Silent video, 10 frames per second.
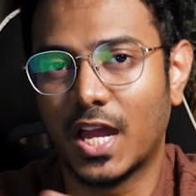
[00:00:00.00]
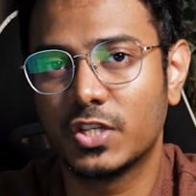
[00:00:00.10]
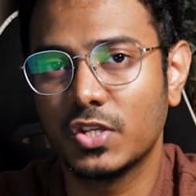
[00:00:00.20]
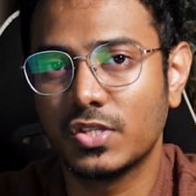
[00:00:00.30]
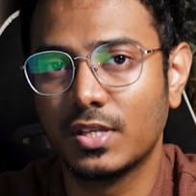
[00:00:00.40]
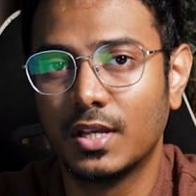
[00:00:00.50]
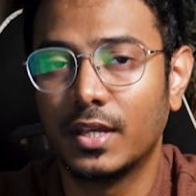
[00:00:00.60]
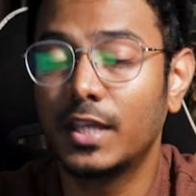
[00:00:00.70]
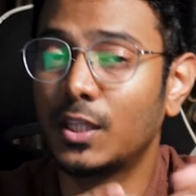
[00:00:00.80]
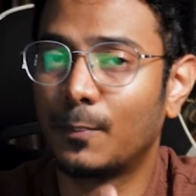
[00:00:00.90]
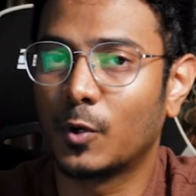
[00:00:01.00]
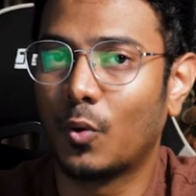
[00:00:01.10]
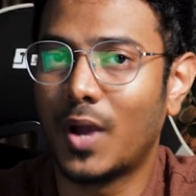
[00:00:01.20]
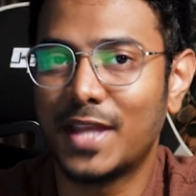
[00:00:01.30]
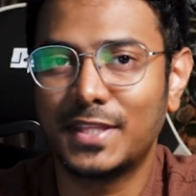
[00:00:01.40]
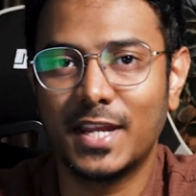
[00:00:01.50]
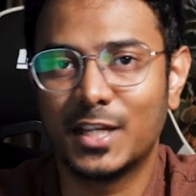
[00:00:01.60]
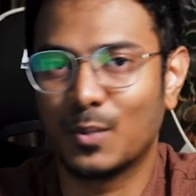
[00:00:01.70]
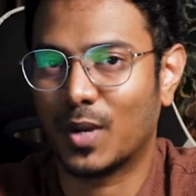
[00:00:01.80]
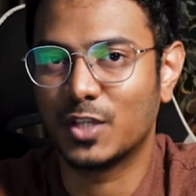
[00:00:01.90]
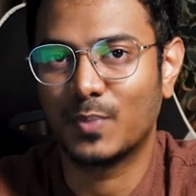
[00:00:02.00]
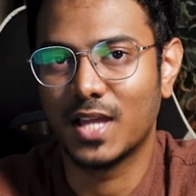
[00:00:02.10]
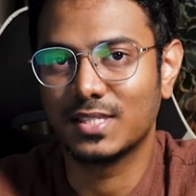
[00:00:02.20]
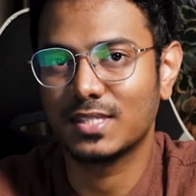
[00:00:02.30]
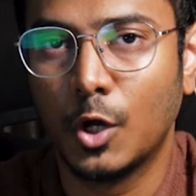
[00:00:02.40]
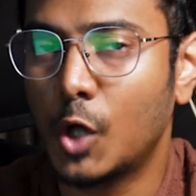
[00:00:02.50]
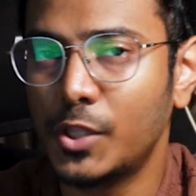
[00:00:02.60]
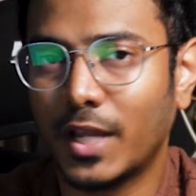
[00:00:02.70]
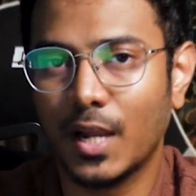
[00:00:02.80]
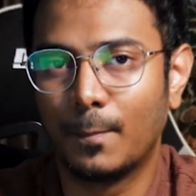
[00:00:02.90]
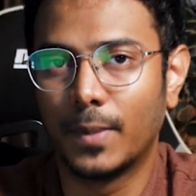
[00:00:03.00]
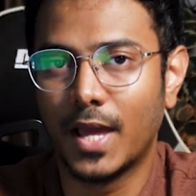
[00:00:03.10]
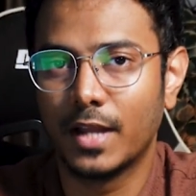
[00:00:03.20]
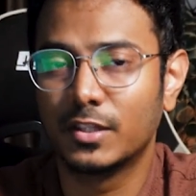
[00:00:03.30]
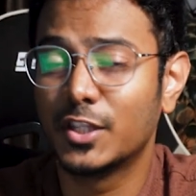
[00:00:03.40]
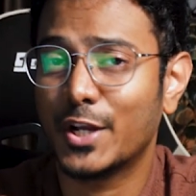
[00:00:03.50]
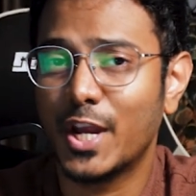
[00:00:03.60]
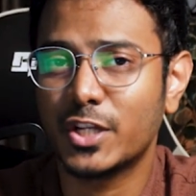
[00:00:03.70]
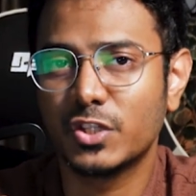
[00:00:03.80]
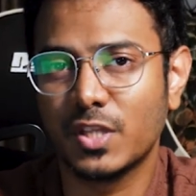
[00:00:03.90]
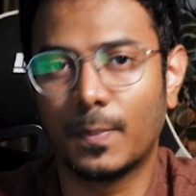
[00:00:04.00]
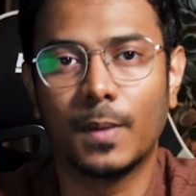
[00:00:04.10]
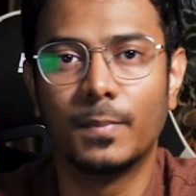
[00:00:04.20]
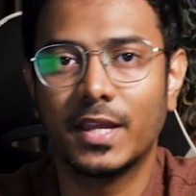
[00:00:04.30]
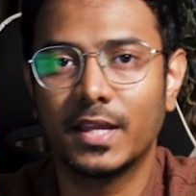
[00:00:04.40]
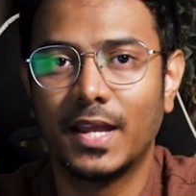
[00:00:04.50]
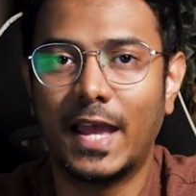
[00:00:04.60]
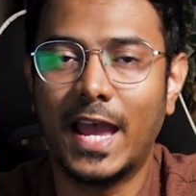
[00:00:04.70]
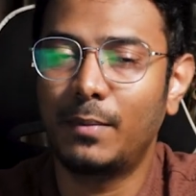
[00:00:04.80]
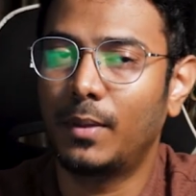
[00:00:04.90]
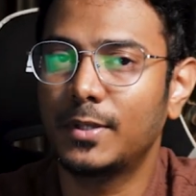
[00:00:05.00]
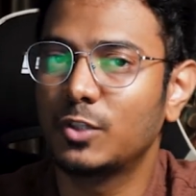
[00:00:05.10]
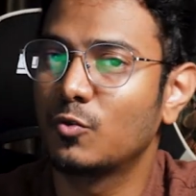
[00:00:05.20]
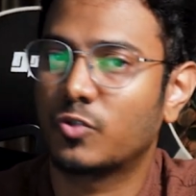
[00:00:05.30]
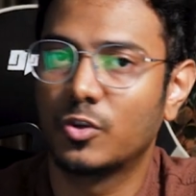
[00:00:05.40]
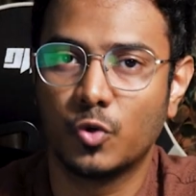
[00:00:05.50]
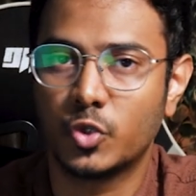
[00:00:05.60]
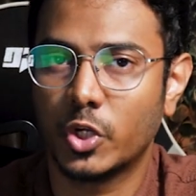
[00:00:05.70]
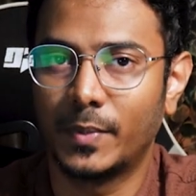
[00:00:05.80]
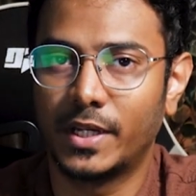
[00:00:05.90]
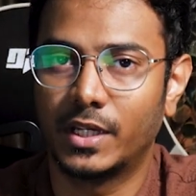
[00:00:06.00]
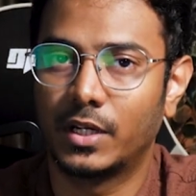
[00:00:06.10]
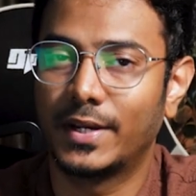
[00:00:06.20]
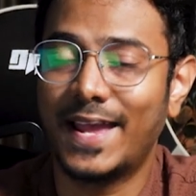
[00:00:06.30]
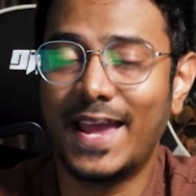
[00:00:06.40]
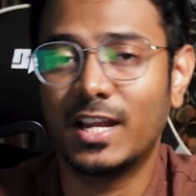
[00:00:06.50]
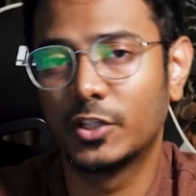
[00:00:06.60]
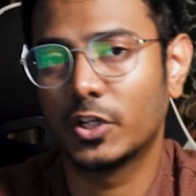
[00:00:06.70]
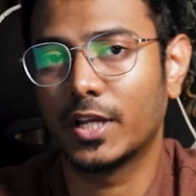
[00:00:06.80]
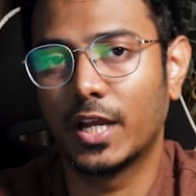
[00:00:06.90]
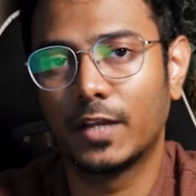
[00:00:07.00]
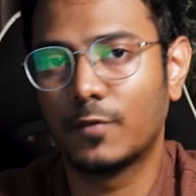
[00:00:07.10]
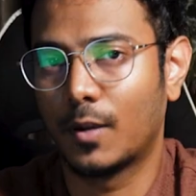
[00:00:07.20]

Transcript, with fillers: catches in the Pro and the Enterprise plans. On the Club plan, the creations are public and may be used on social media and other creative